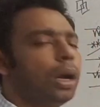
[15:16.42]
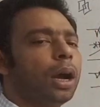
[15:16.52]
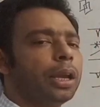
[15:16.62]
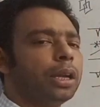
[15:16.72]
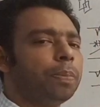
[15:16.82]

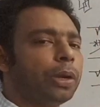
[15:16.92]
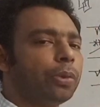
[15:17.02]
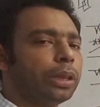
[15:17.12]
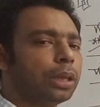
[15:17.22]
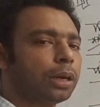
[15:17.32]
in
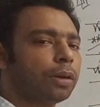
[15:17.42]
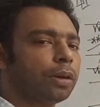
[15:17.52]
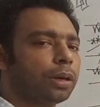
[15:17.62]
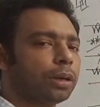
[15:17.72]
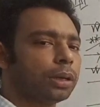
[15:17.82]
between the
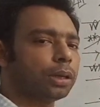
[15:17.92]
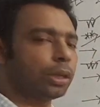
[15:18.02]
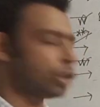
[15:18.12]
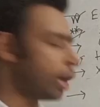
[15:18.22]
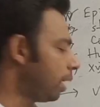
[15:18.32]

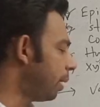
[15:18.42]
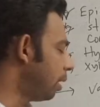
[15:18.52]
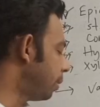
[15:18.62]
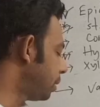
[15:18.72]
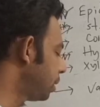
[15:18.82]
xylem
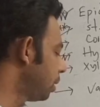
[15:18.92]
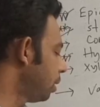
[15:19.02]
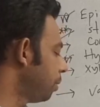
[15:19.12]
elements.